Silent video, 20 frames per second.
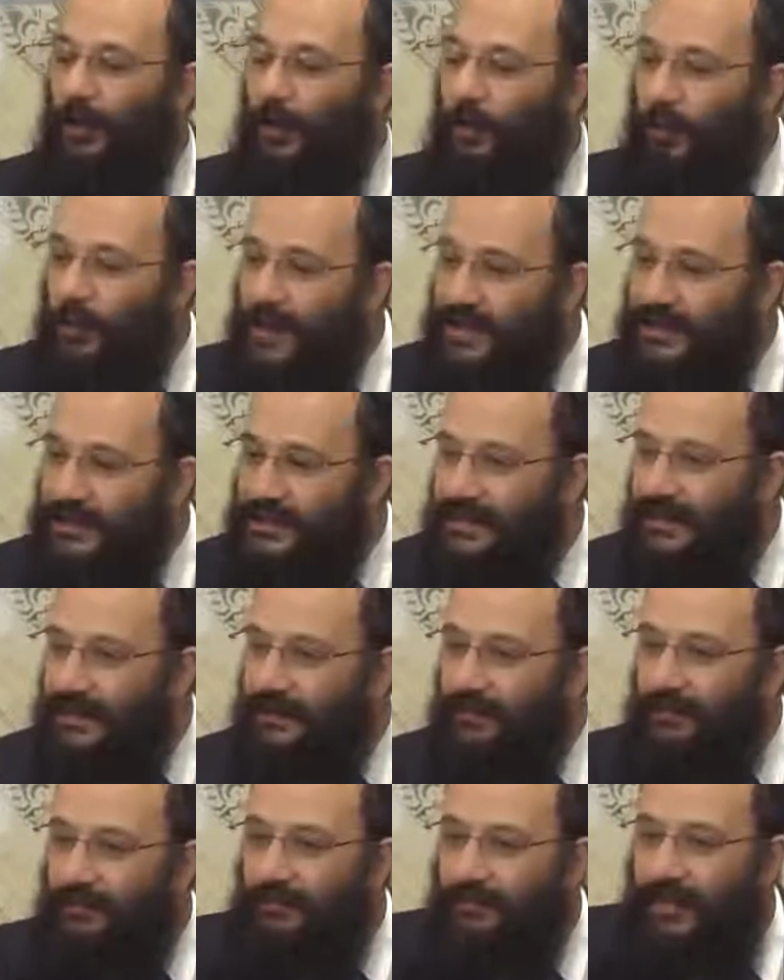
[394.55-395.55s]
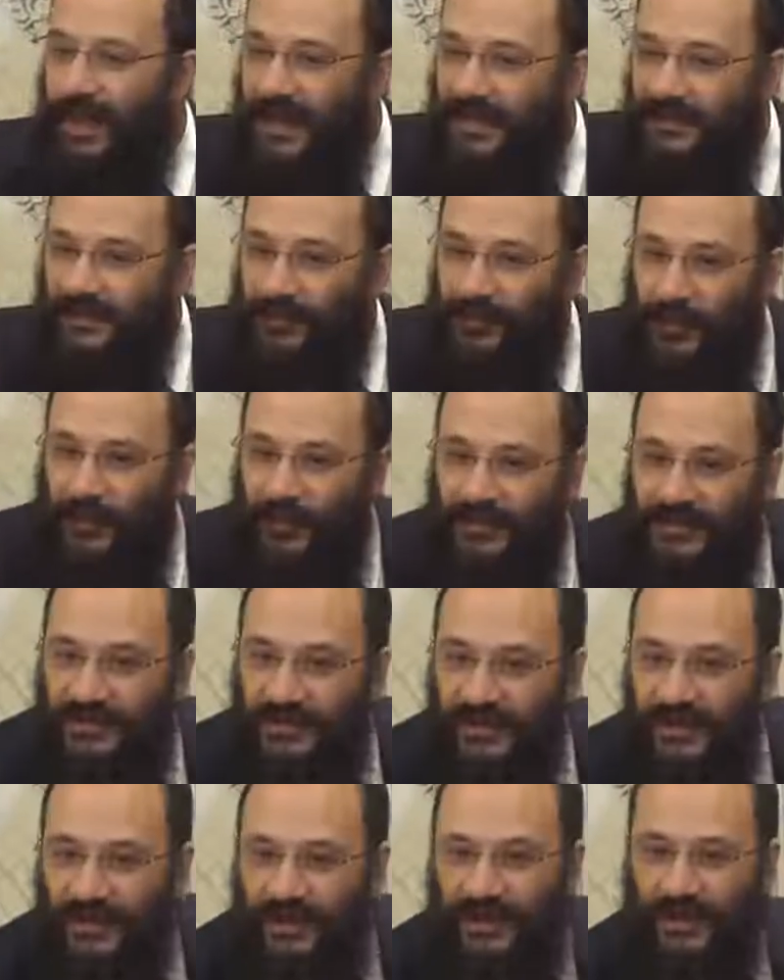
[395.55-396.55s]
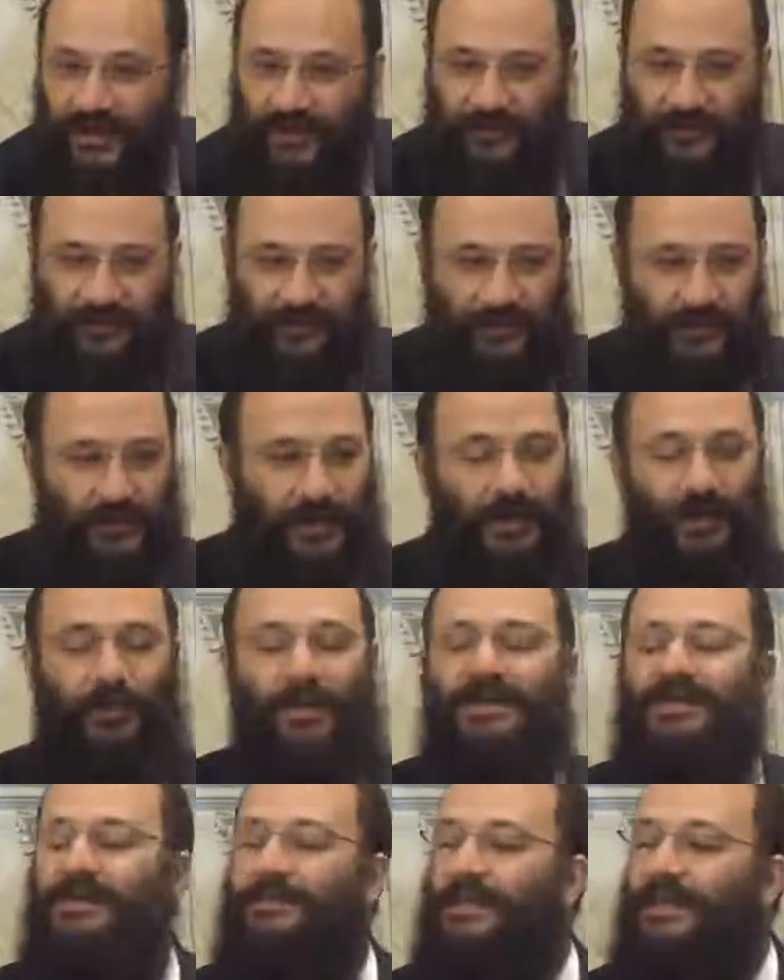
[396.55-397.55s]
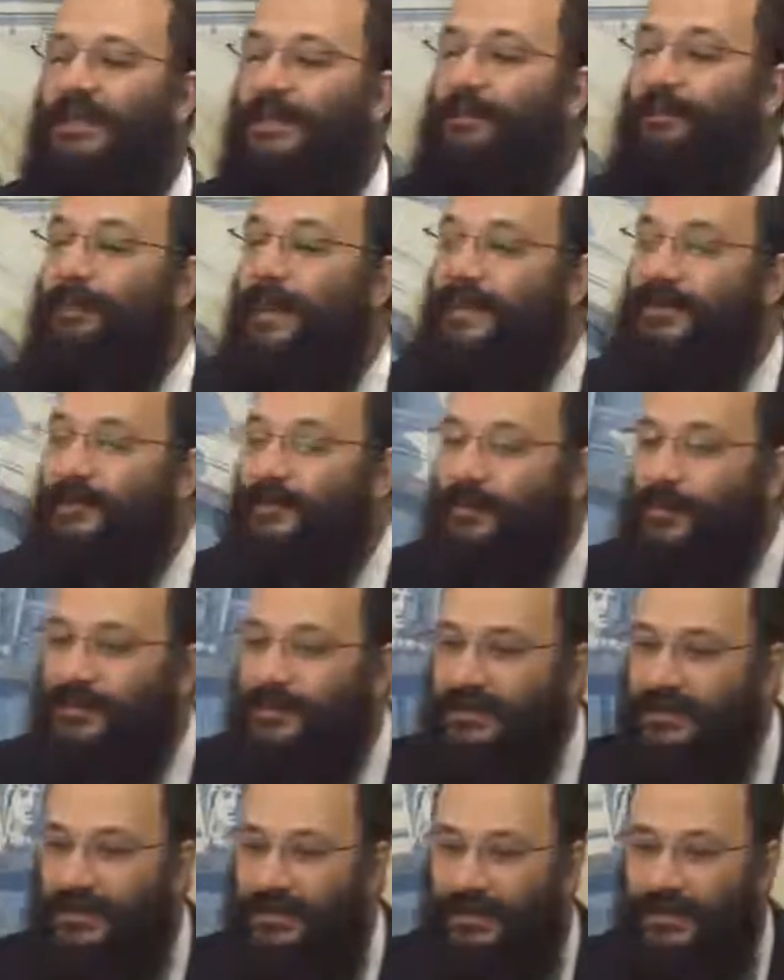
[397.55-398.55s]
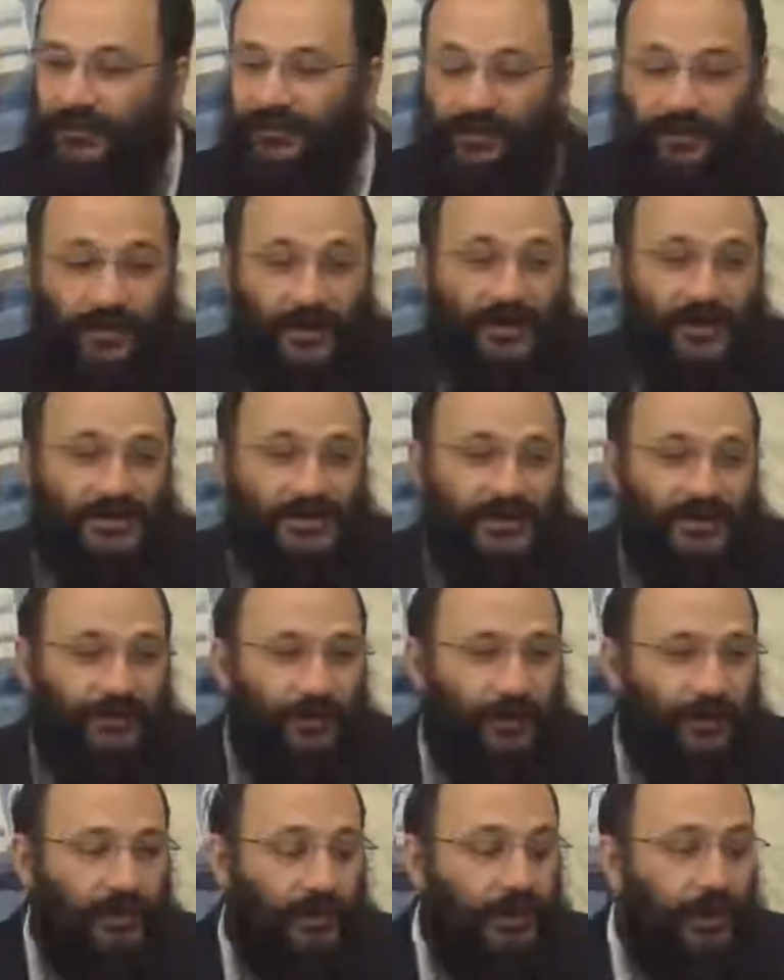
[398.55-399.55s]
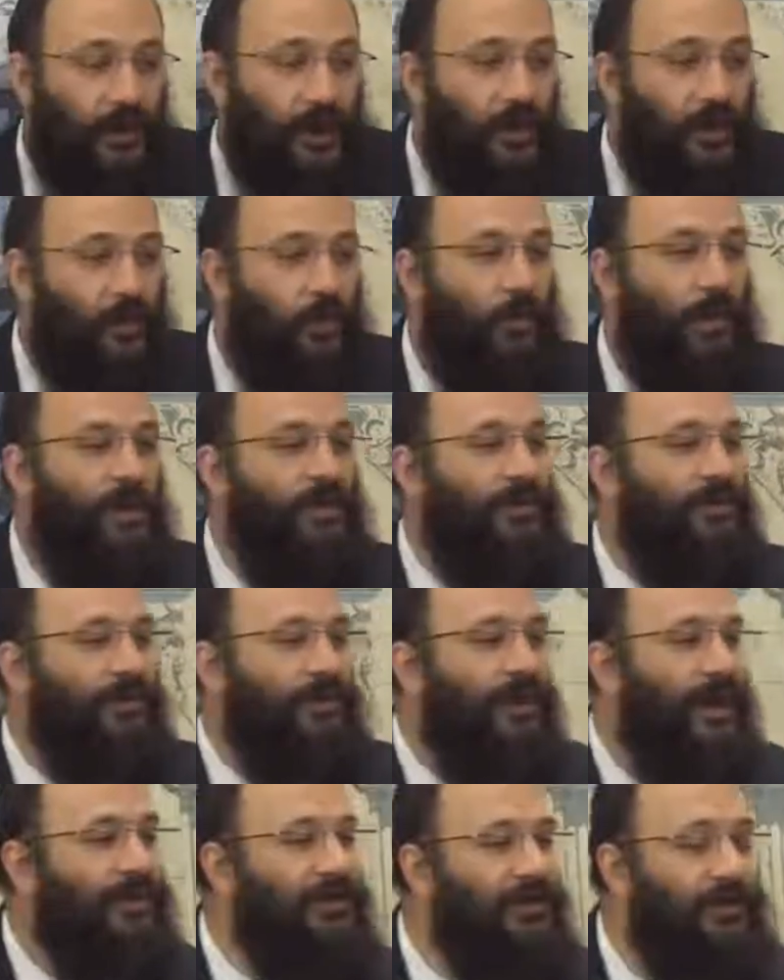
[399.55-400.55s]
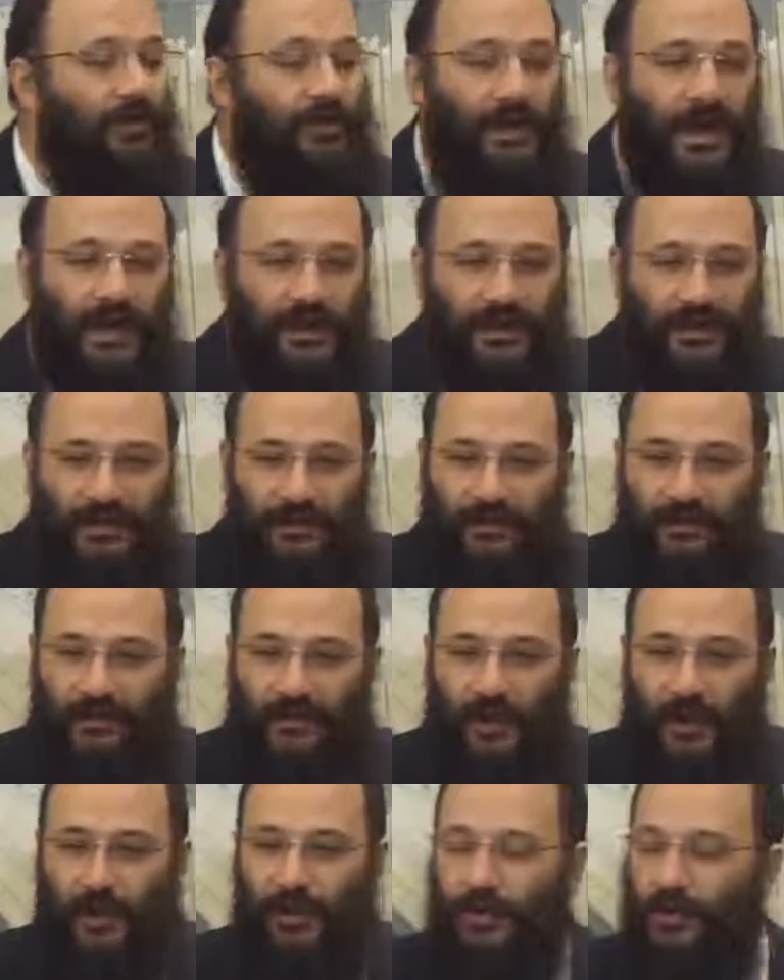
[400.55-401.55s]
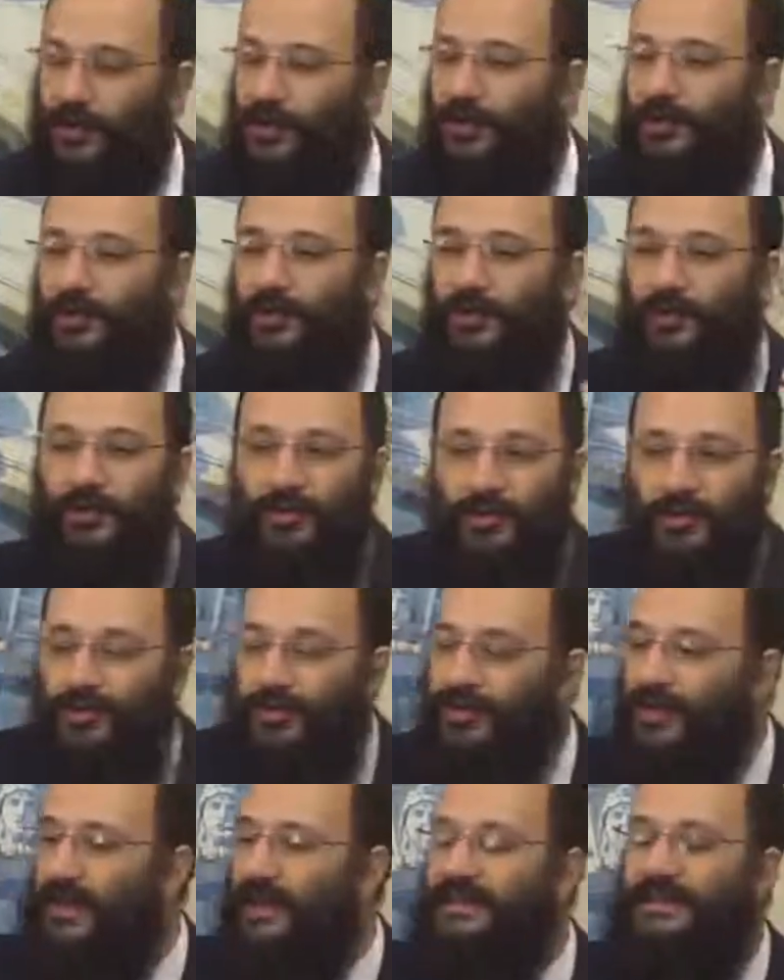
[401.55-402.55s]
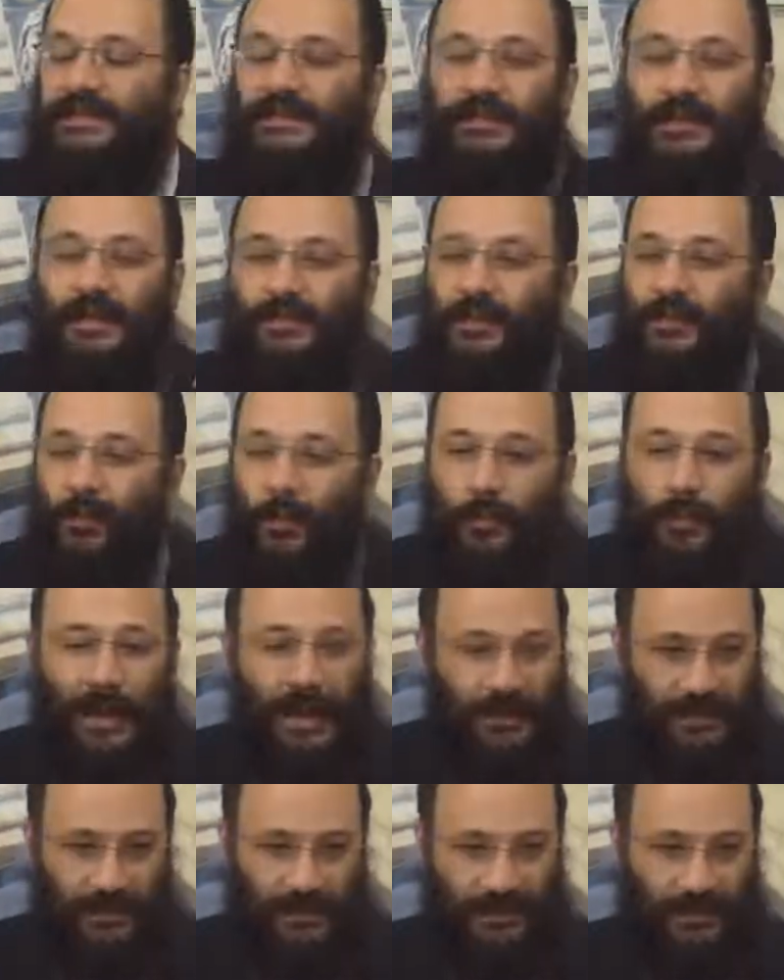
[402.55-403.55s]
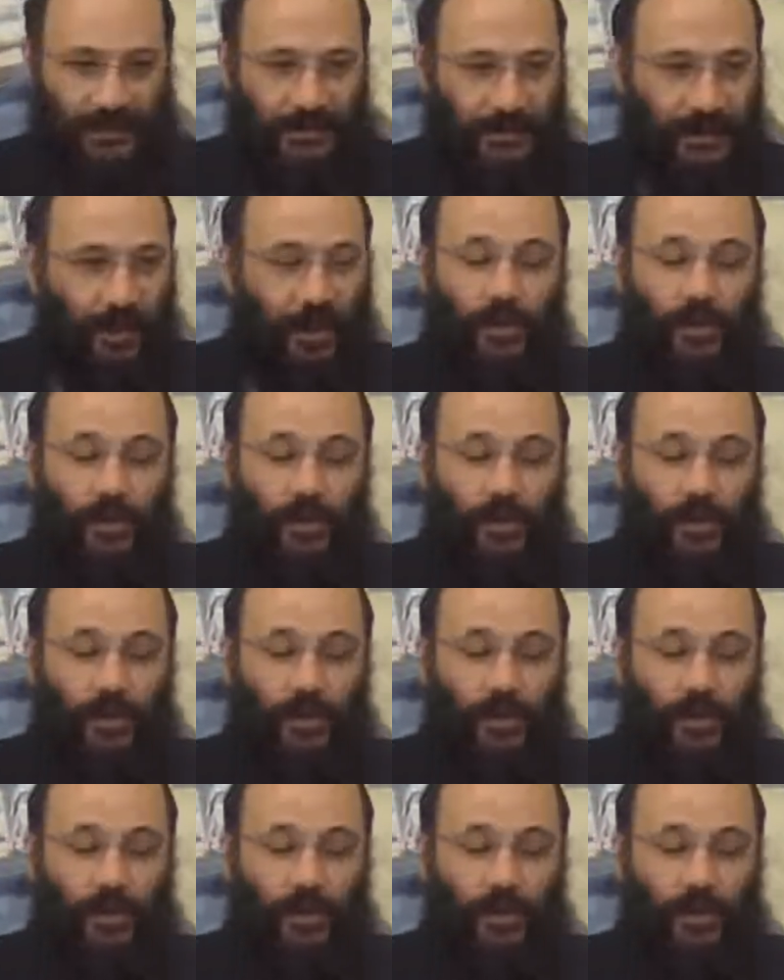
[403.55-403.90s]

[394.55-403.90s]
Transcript: Wisdom makes a person live. What does it mean, it makes a person live? Very simple. When you're not creative, you can do things, it's going to be robotic.